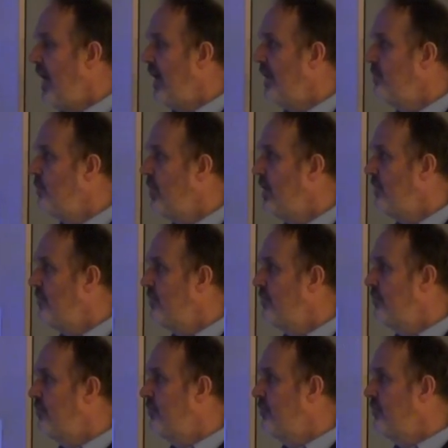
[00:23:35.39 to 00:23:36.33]
and we have
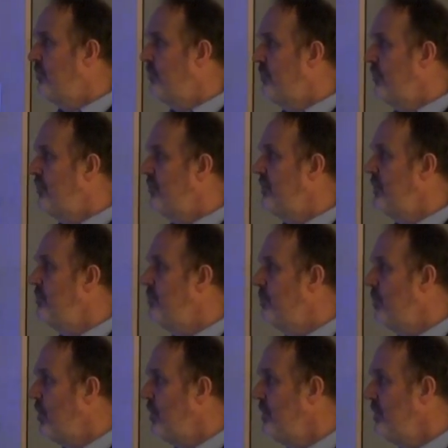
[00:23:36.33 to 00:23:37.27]
15
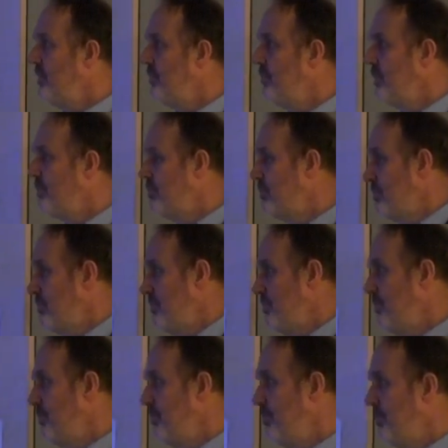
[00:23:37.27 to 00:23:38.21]
points, but
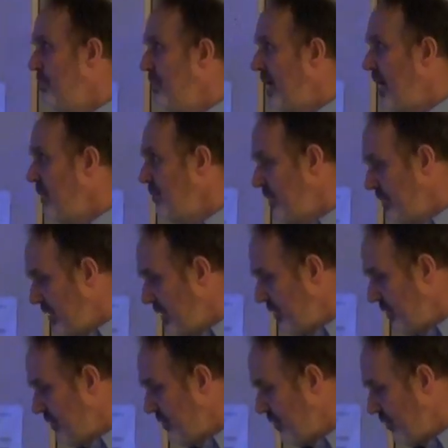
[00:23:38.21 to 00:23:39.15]
perhaps
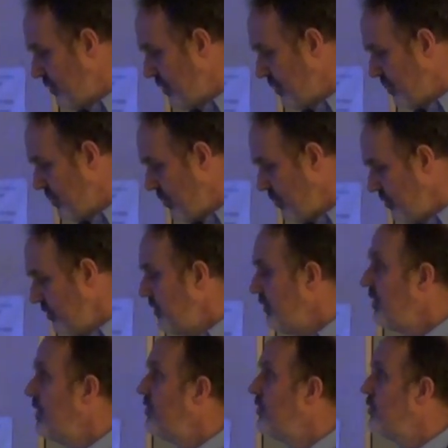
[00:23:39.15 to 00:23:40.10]
this 15
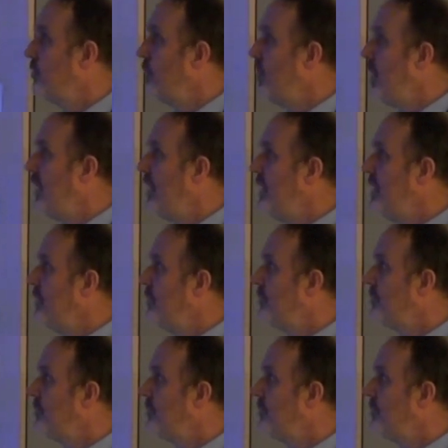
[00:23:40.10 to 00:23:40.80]
points is too high.